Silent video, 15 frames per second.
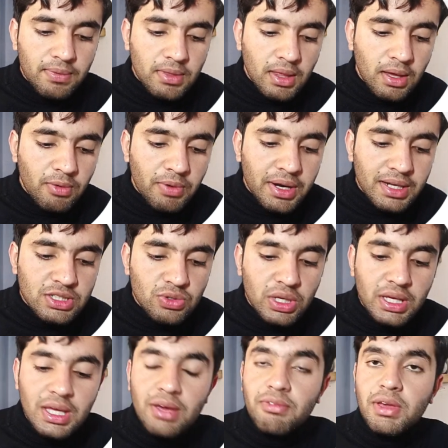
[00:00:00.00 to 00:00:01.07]
They were
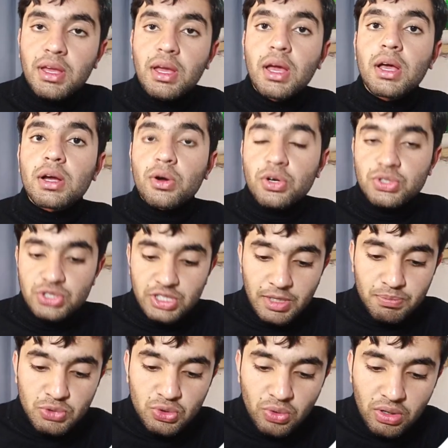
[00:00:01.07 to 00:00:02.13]
actually giving
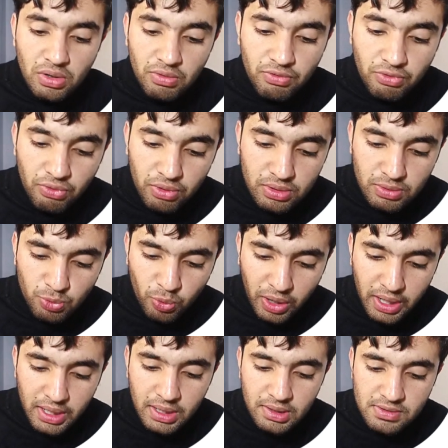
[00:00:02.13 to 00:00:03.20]
conceptual
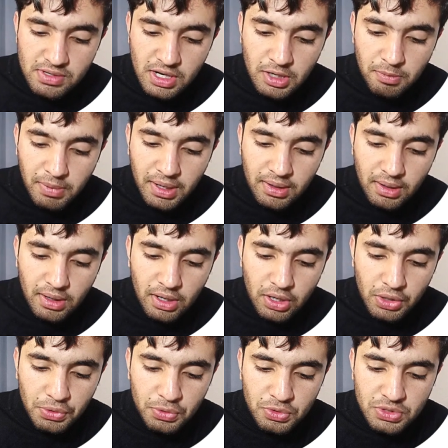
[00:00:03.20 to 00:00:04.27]
one statement,
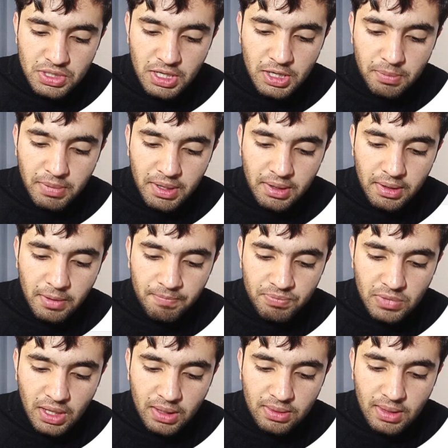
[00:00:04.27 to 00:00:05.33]
two statement,
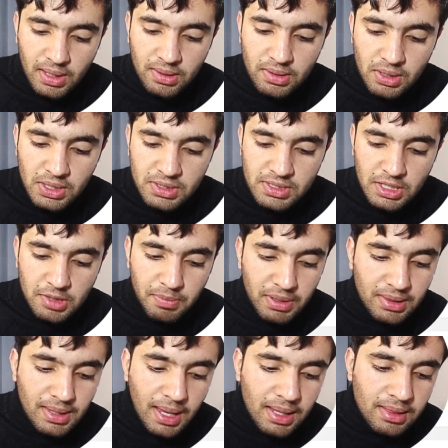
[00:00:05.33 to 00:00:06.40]
and then three
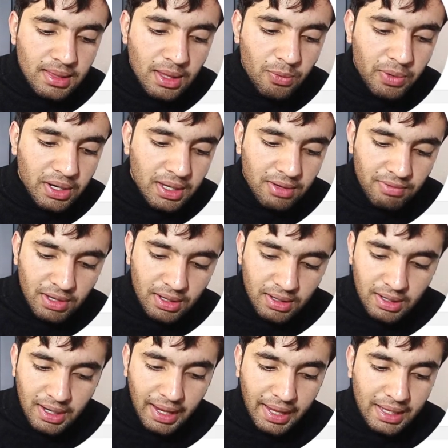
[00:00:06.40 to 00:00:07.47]
statement. Then they were
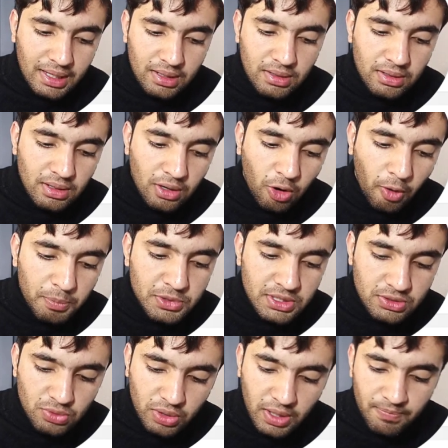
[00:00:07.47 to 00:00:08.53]
giving like
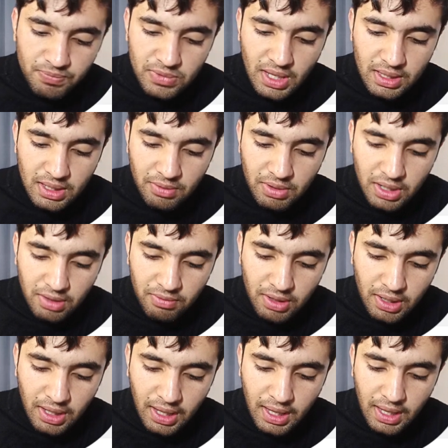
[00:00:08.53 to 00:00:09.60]
options, okay? Then they were
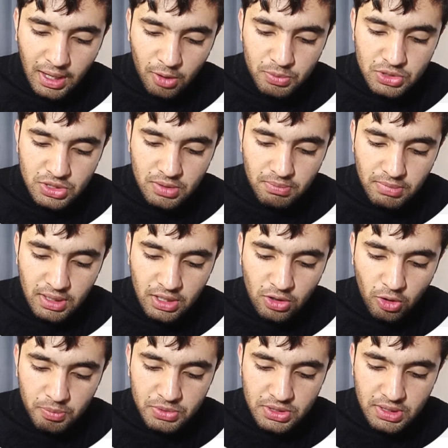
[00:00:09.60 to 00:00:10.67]
giving A option, B
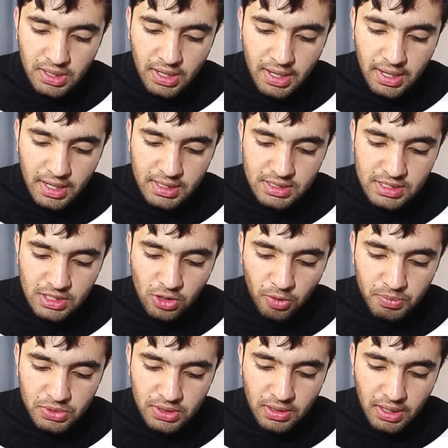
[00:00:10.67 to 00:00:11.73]
option, and C
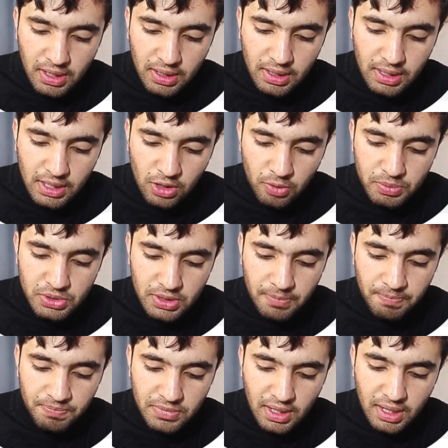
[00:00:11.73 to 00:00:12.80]
option, and D
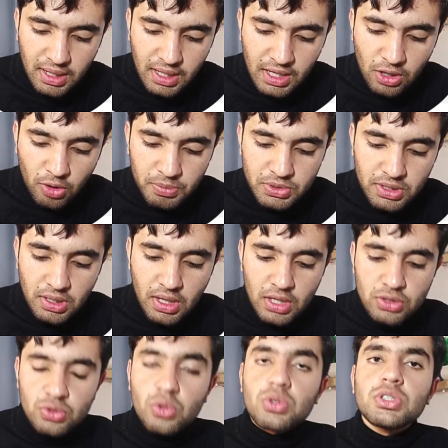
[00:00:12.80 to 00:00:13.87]
option, and E option.
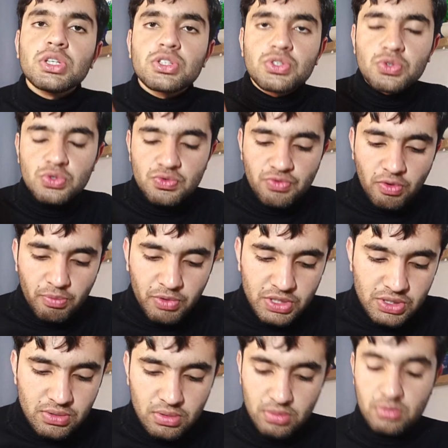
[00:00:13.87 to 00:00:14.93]
So just choose from
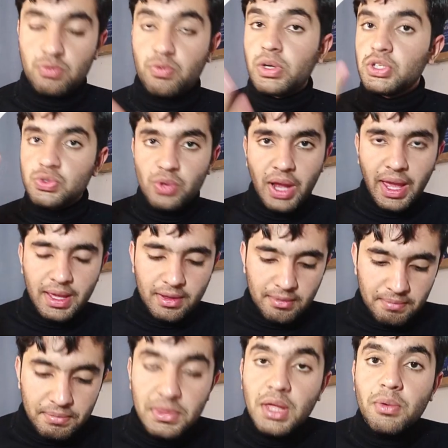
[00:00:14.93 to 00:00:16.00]
which one you like.
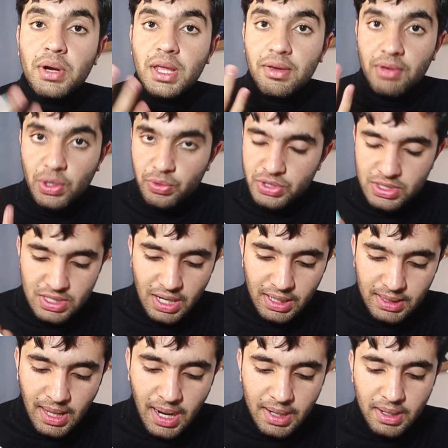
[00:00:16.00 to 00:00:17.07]
They were giving questions
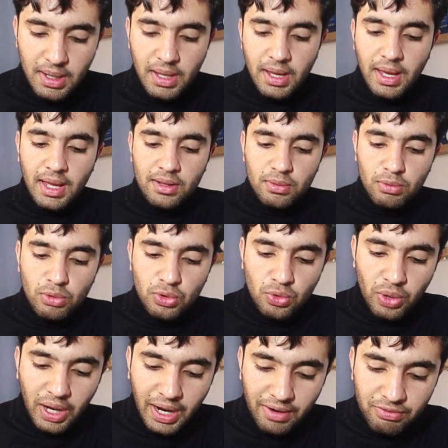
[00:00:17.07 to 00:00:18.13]
like that, and
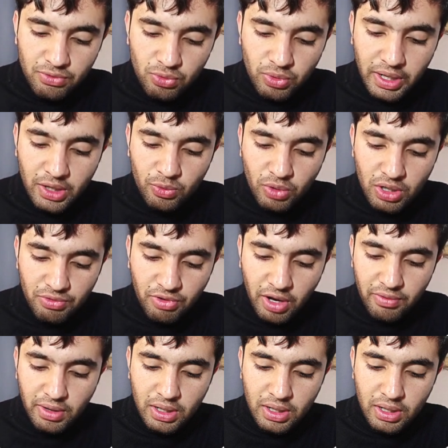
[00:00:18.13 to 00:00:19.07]
you have to like qualify.